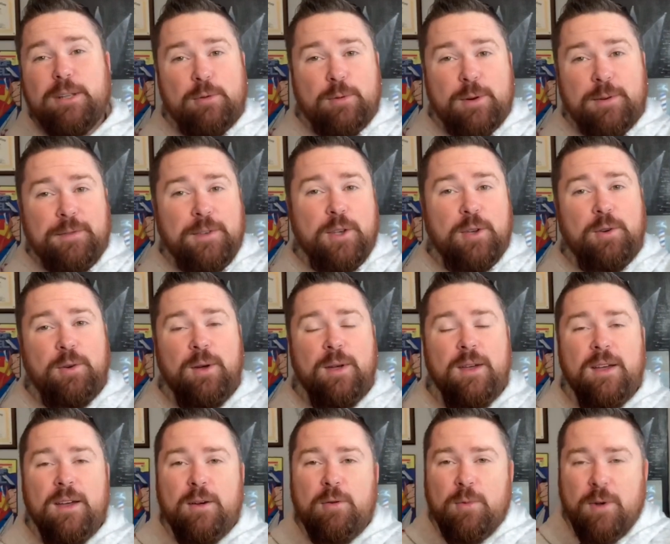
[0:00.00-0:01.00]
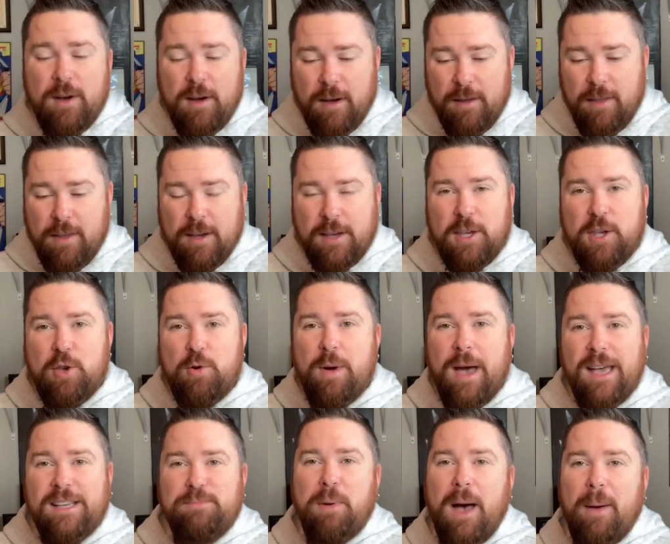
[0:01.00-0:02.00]
review. Well, the queue
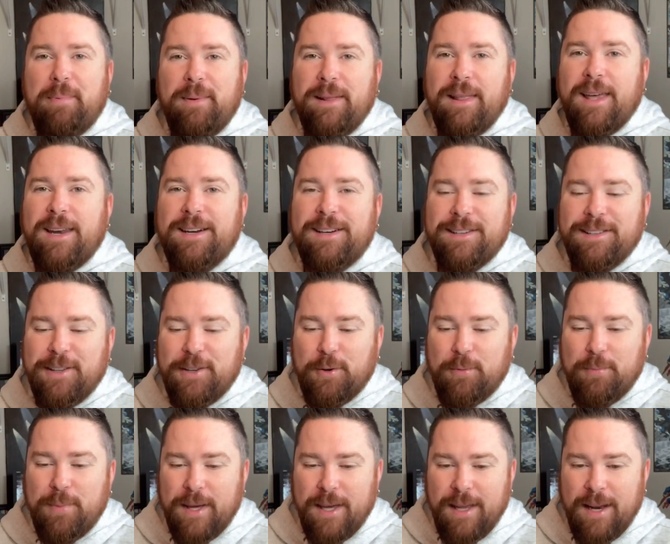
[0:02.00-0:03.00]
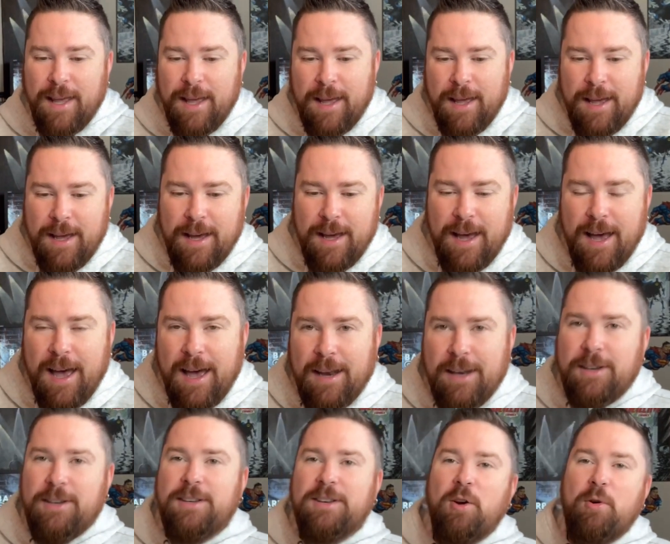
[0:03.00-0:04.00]
has populated a little bit. Uh,
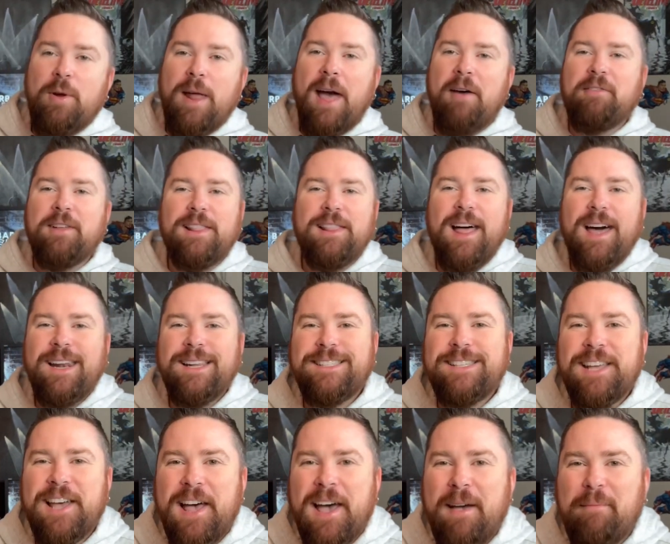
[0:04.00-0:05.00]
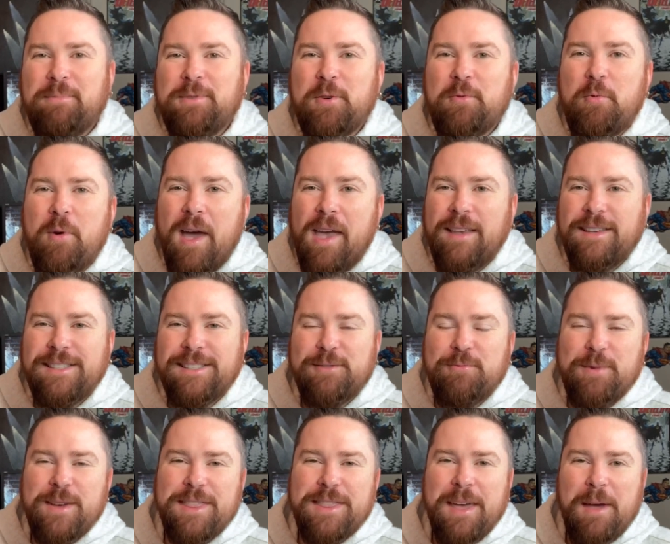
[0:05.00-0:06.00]
don't have a lot of time to waste
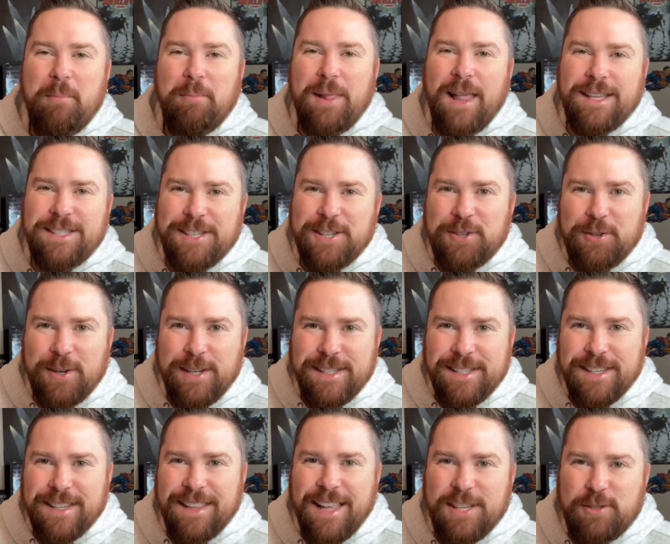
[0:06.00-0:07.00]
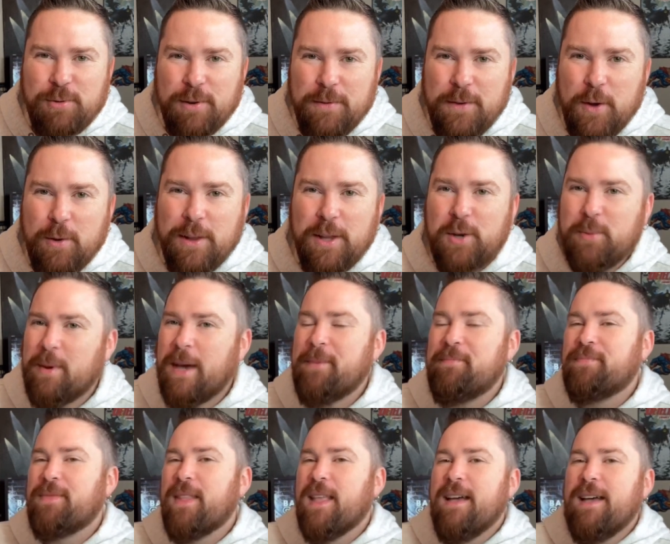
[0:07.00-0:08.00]
with pleasantries. Let's review a little bit.
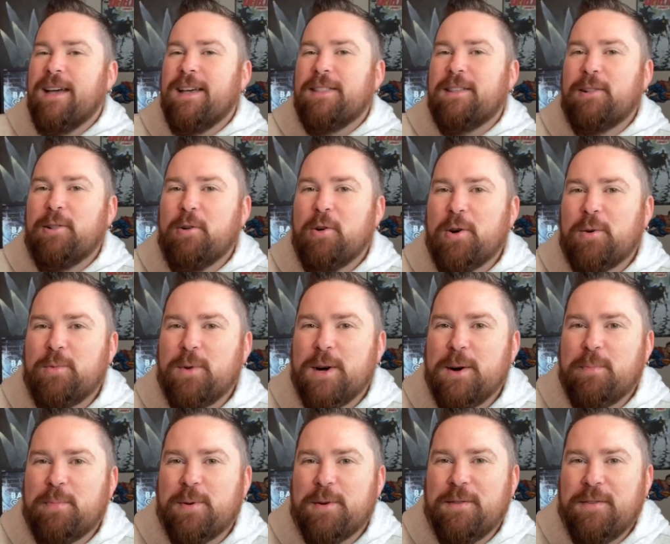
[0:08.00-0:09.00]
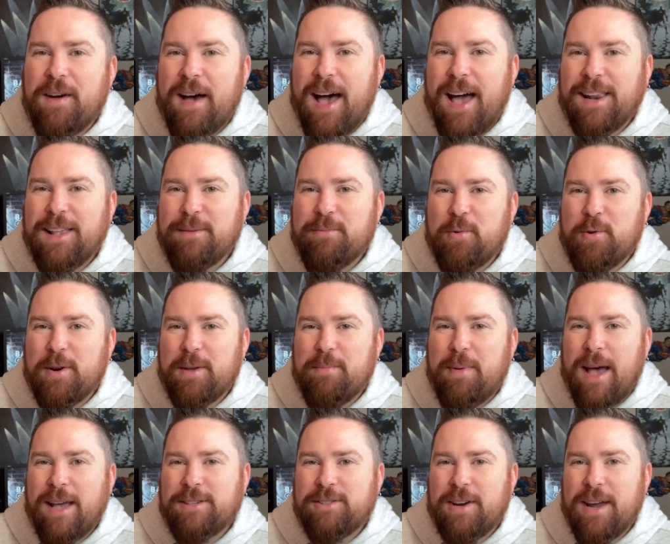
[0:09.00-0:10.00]
The Lord will provide. Good morning,
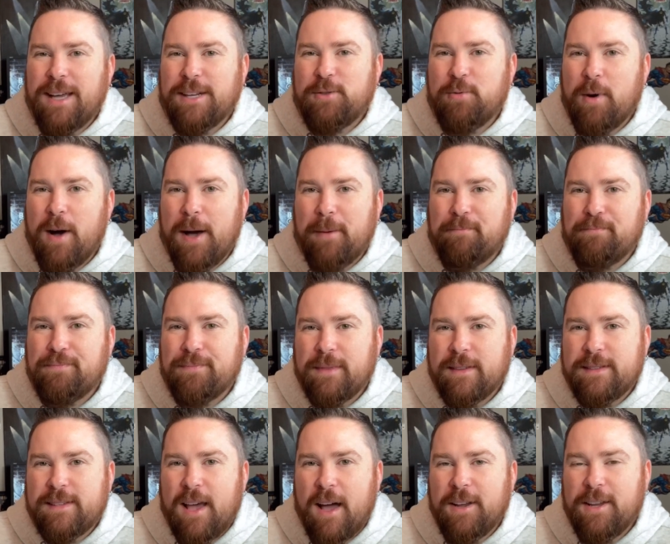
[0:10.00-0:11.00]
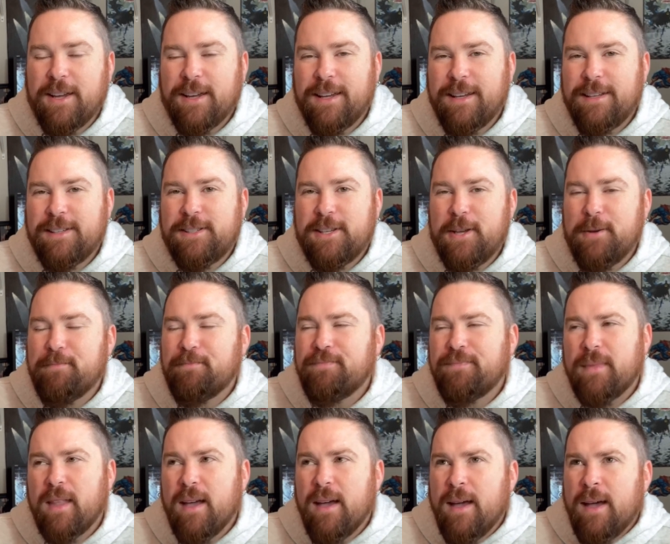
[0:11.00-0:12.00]
Pastor Antoine. Sonia, good to see you.
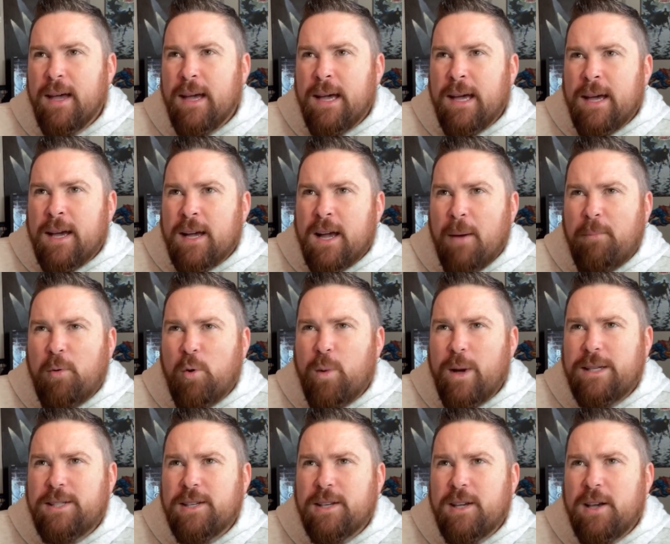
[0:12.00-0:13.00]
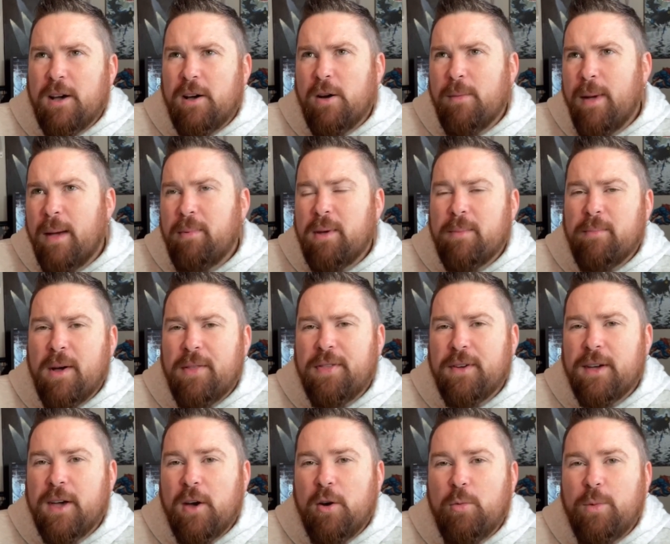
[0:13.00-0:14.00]
A couple weeks ago, maybe a month
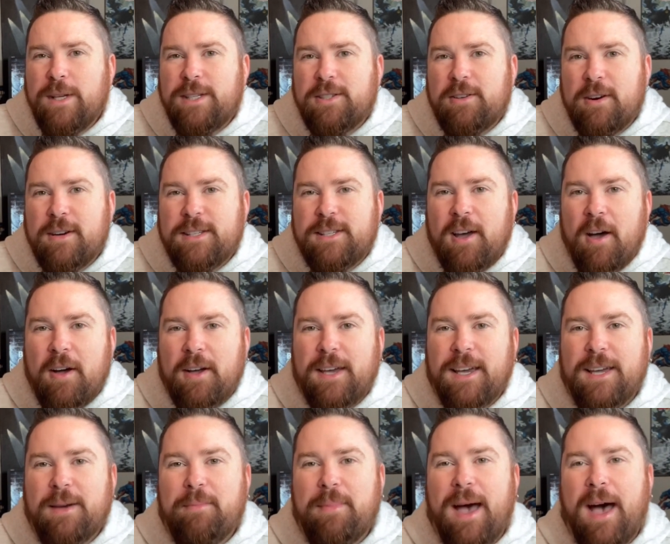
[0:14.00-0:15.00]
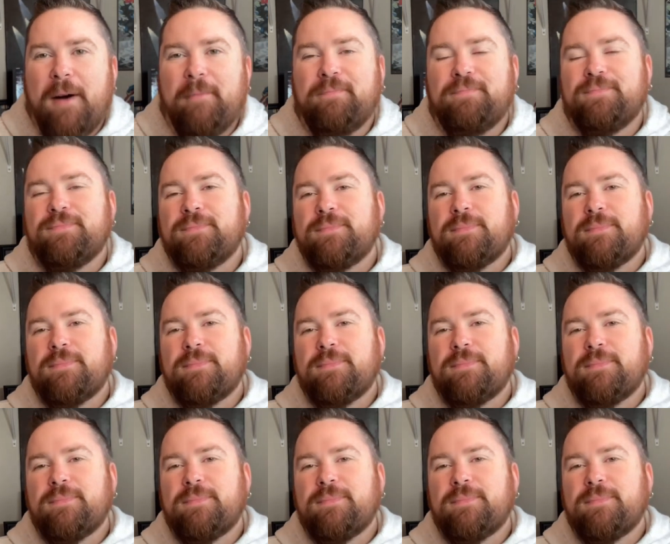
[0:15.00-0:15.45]
ago, we started talking about